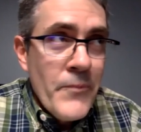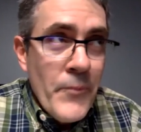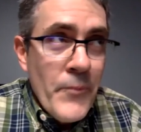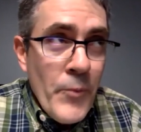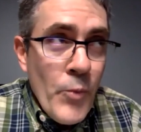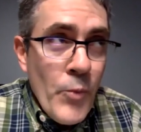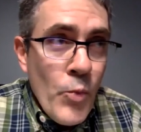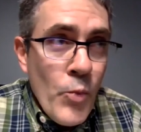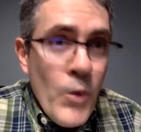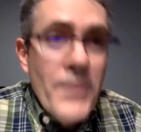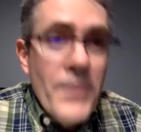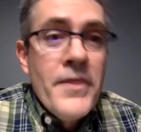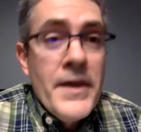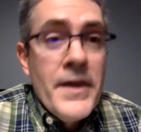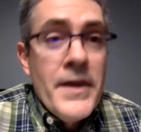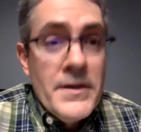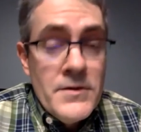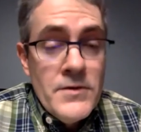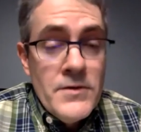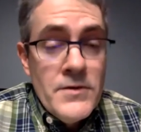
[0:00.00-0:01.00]
one
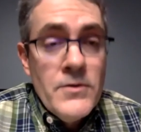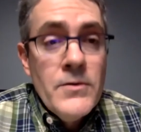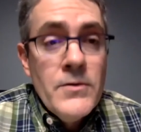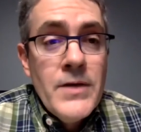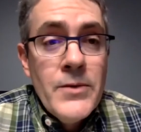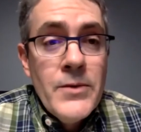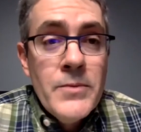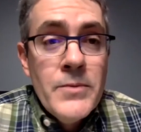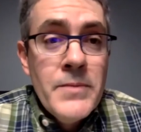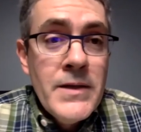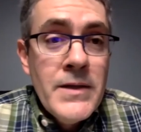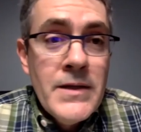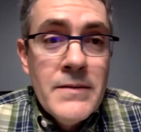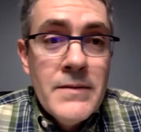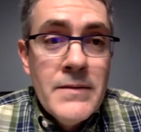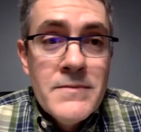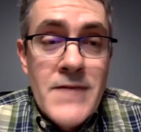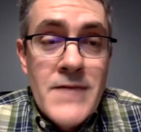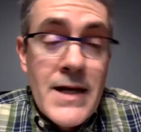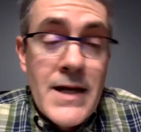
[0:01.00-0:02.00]
thing to do, it would be
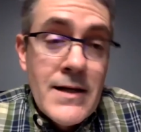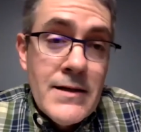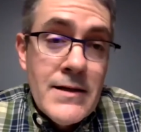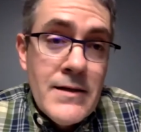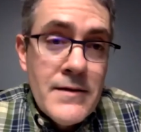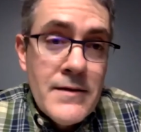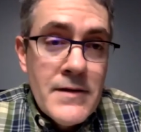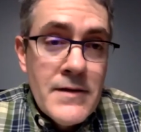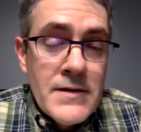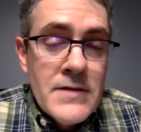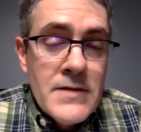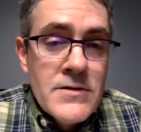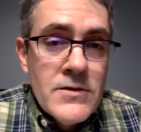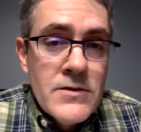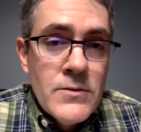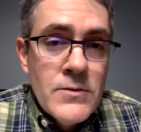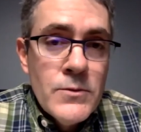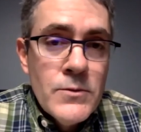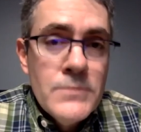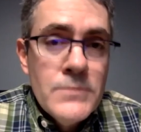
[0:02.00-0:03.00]
cycling. I think that's a
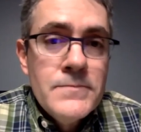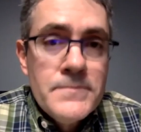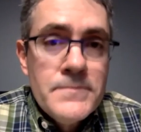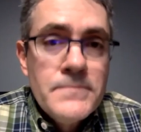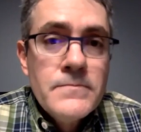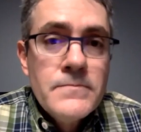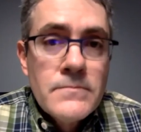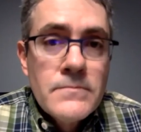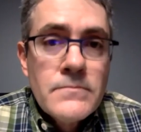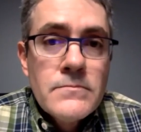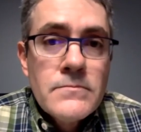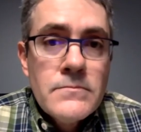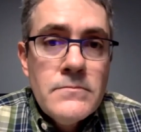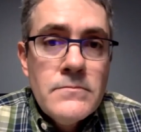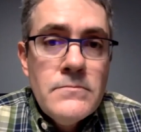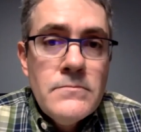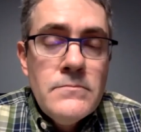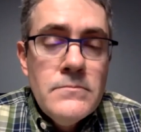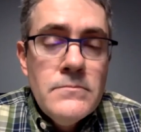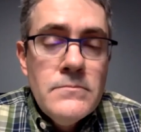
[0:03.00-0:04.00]
good one.
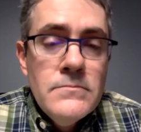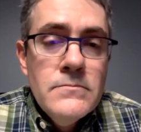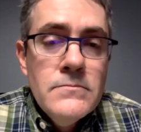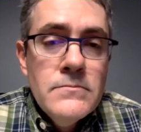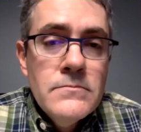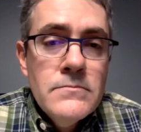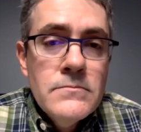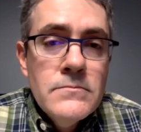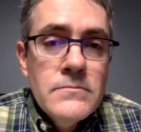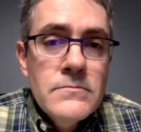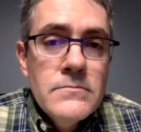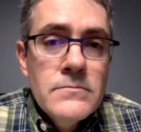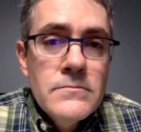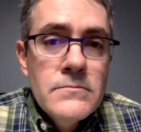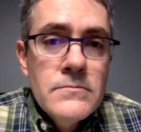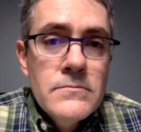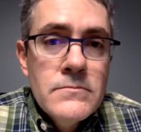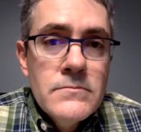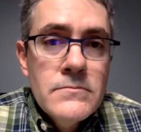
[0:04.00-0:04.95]
Awesome.